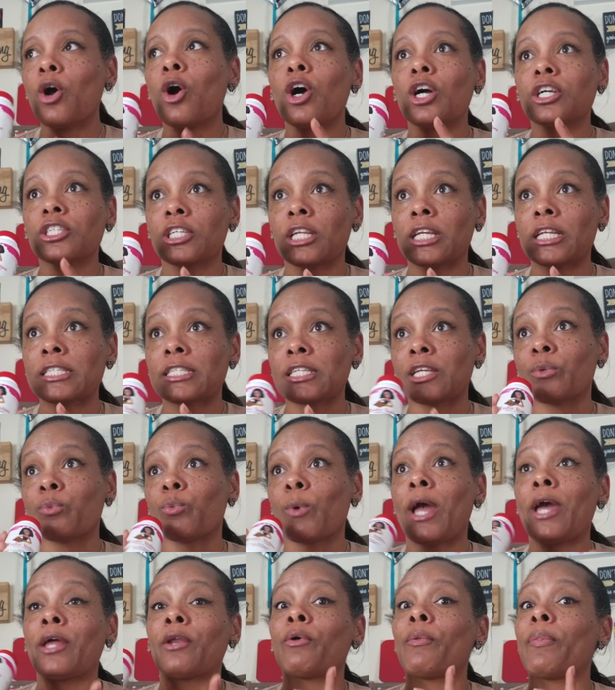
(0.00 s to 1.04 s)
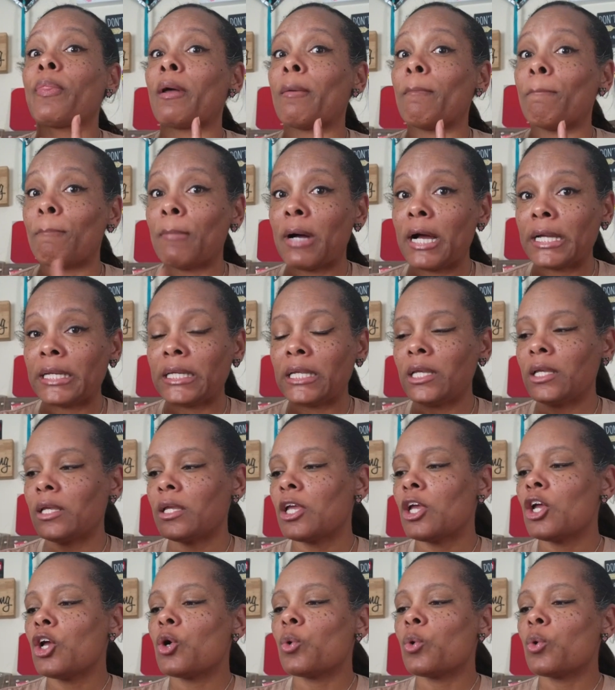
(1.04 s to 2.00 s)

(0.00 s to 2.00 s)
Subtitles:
or shall I say right on the money,